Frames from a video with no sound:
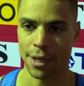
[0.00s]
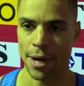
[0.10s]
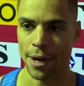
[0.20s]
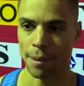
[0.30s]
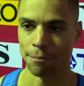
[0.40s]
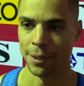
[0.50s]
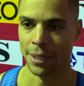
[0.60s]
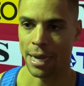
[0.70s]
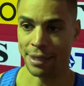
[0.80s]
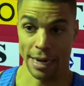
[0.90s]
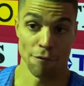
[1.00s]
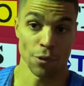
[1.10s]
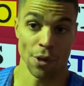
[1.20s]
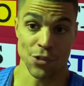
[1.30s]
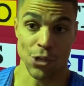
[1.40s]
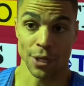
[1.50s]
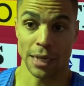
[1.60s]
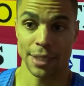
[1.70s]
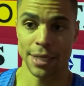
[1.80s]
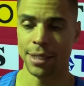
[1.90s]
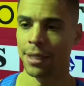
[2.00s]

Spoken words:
I think everyone on the starting line did.